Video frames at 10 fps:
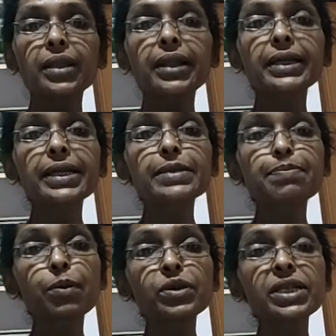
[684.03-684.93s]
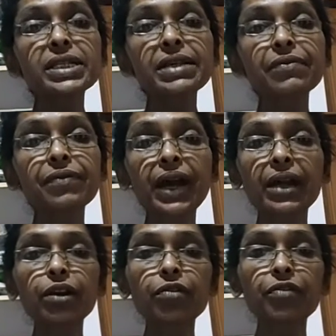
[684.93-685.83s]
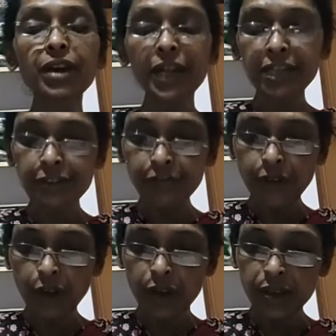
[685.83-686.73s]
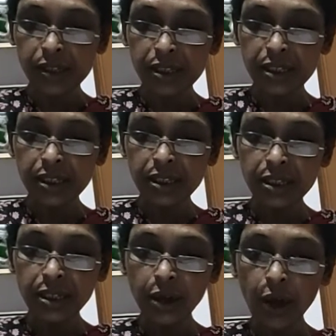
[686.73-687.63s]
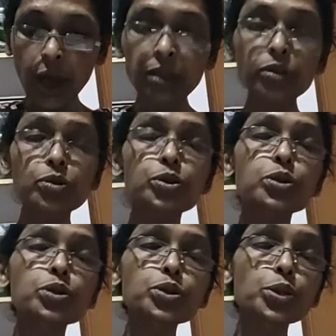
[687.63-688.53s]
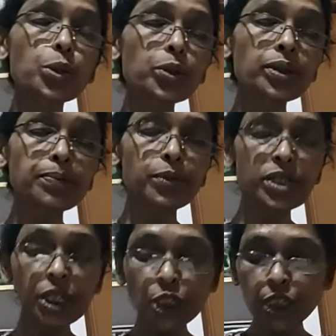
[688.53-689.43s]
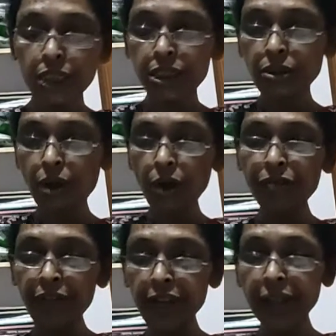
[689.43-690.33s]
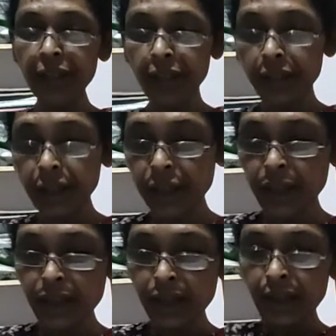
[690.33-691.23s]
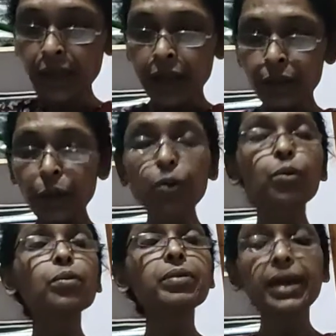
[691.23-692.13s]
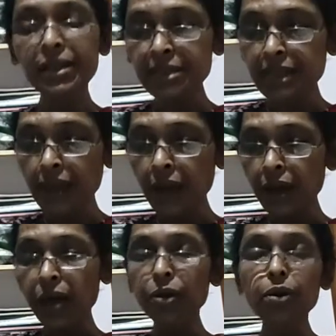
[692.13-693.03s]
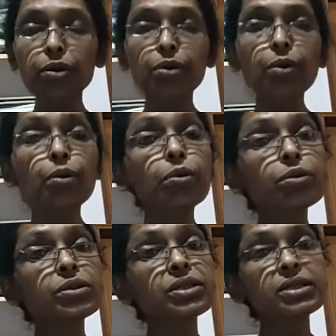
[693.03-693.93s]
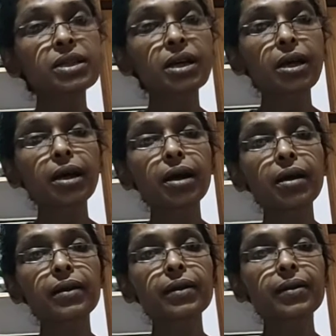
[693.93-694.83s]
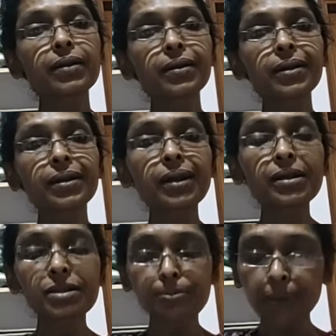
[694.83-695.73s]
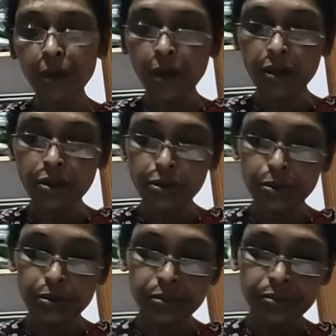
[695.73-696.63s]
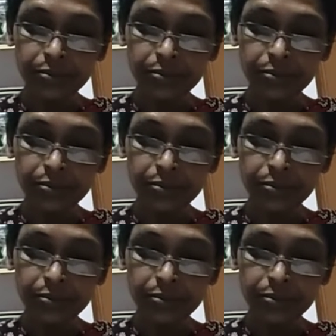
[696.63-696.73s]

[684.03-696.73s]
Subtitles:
That is possessive kind of relative clause, or to show the possession of anything. To whom does whose the things belong to.